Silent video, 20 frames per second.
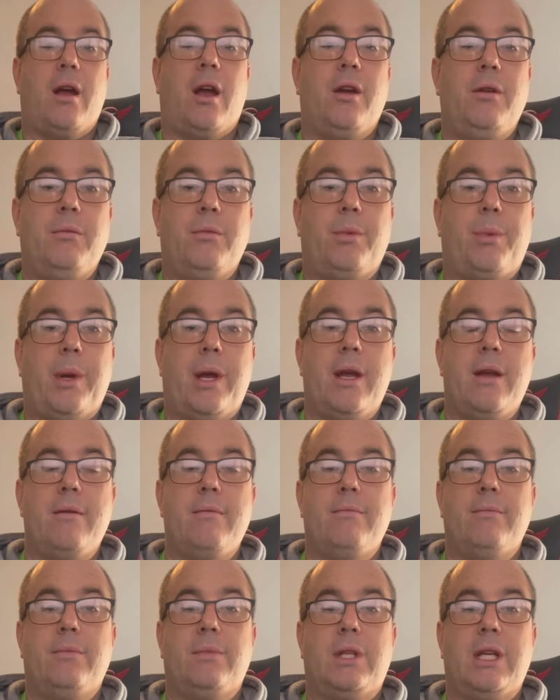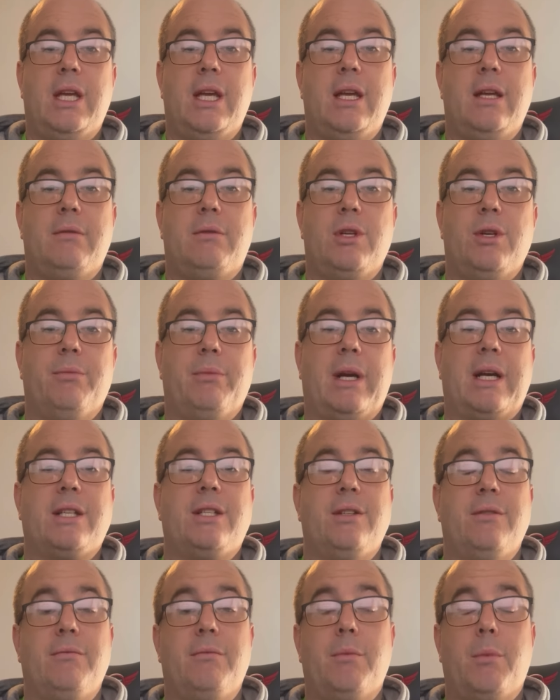I hope the
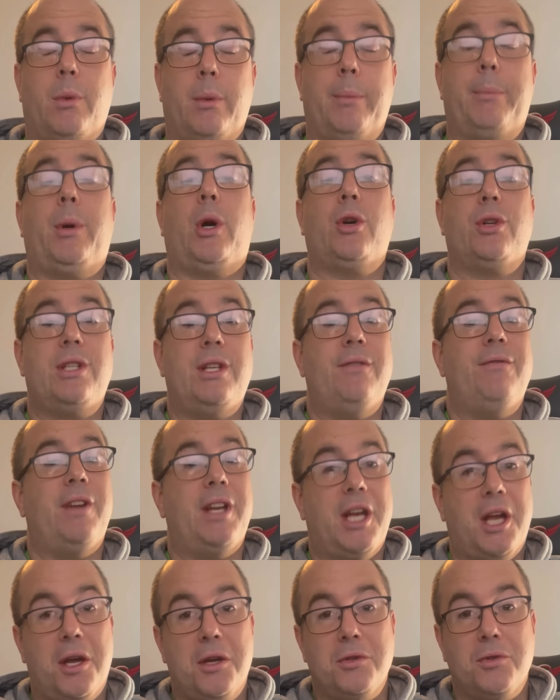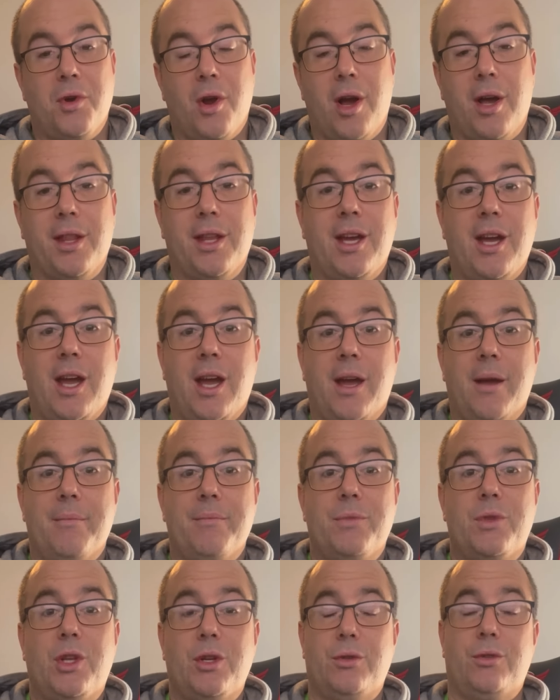unboxing
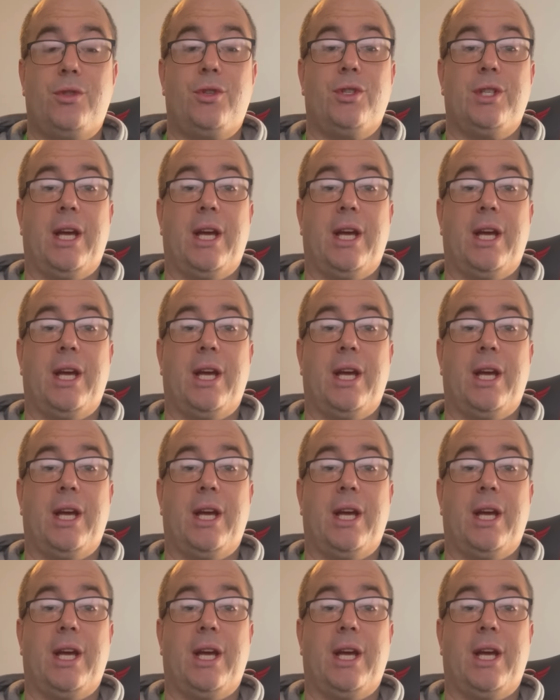videos does